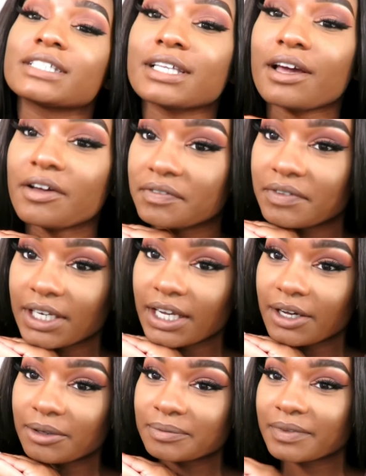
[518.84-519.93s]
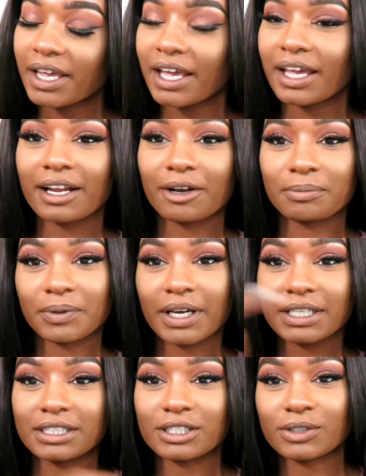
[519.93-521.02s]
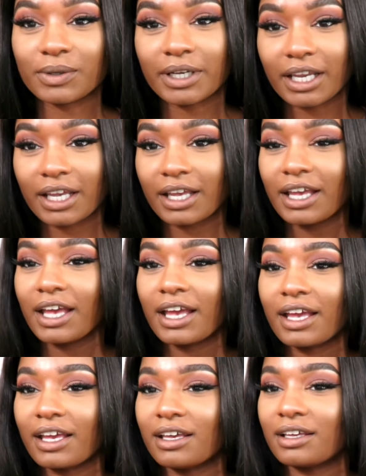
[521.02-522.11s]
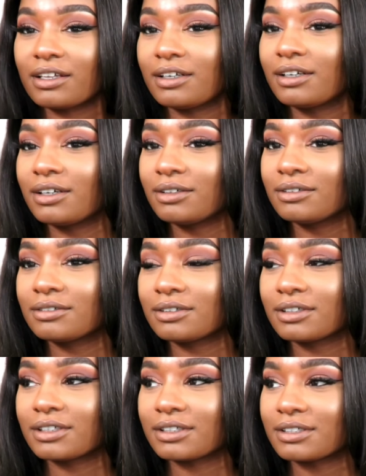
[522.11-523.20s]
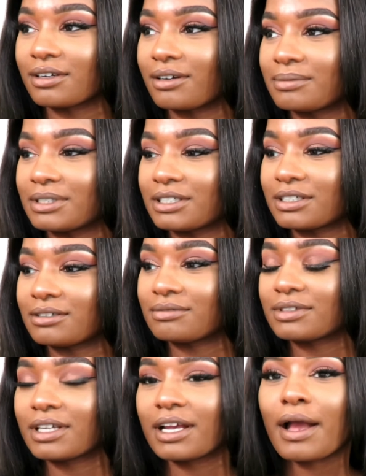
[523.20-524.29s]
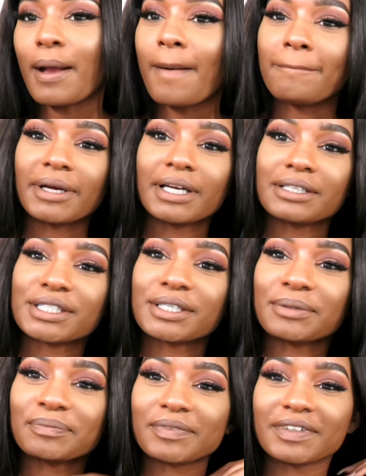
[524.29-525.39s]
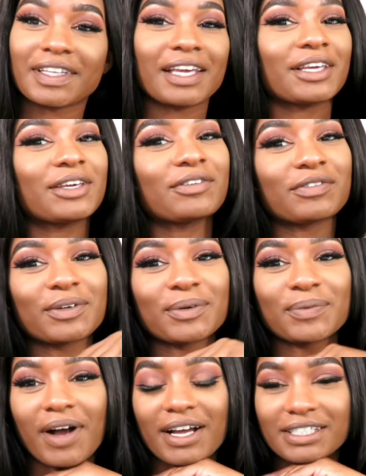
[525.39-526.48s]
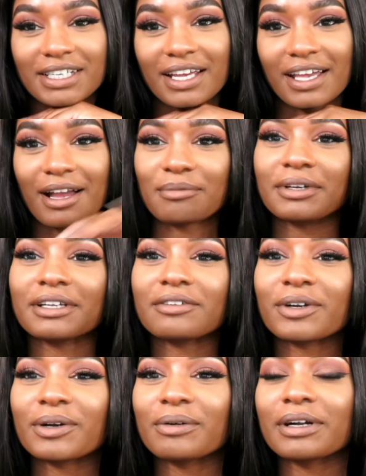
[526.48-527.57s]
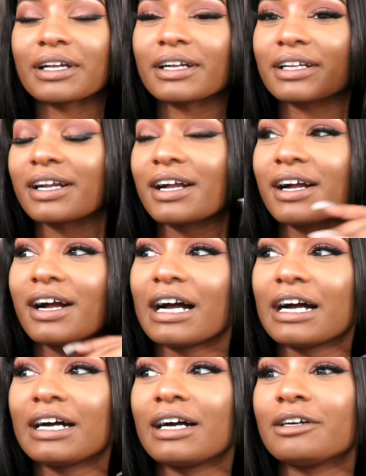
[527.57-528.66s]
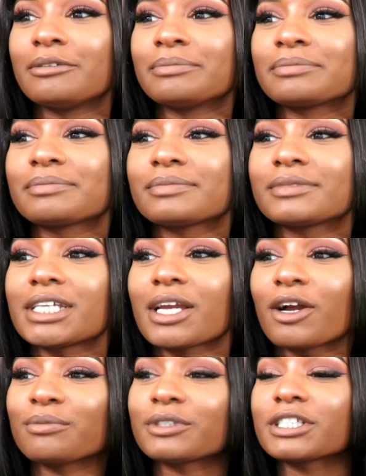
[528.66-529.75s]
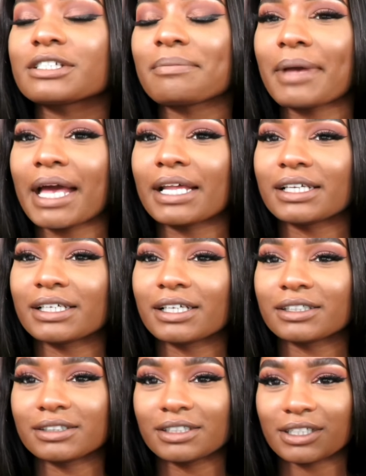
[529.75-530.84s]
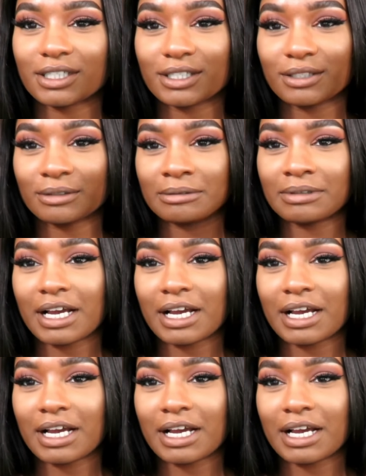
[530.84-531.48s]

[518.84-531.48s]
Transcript: this video, and I hope you guys enjoyed it. And there's our assistant. But thank you for watching. I'm gonna record a more dramatic look soon.